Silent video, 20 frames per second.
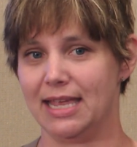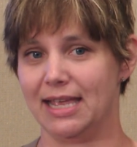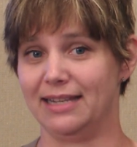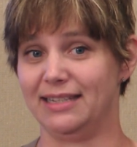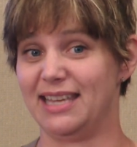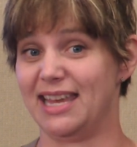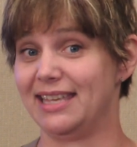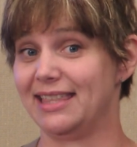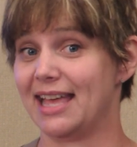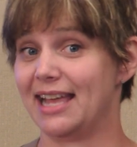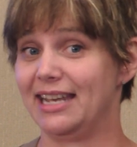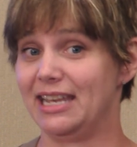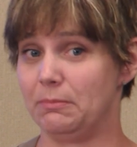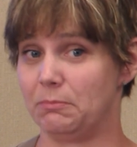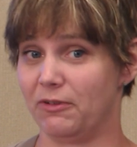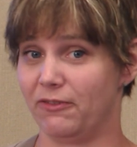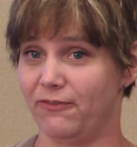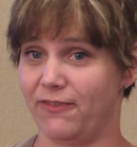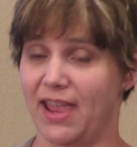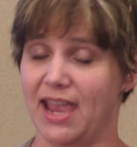and take that
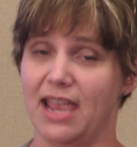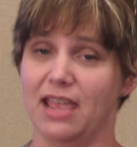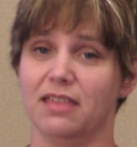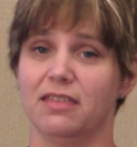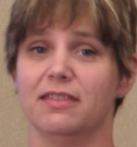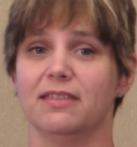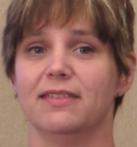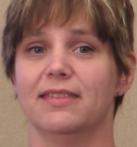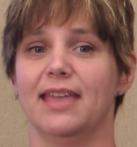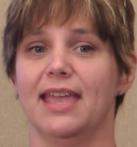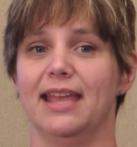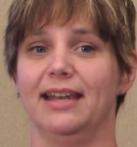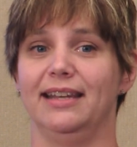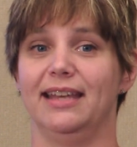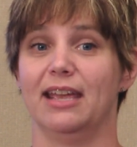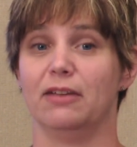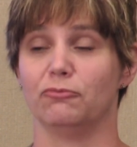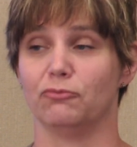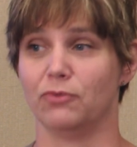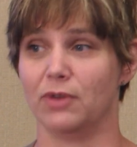leap of faith and
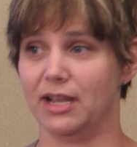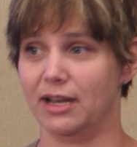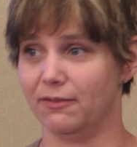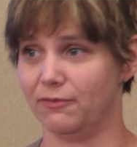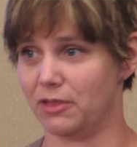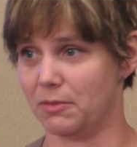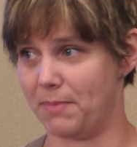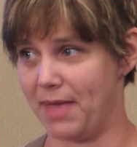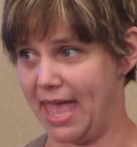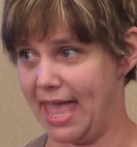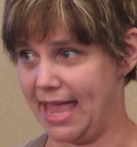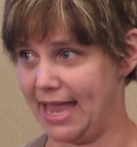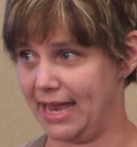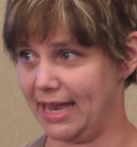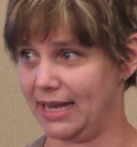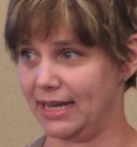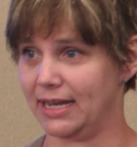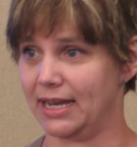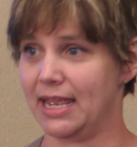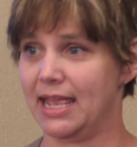get rid of the
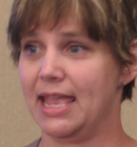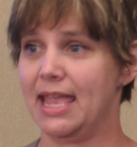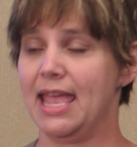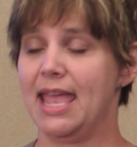pain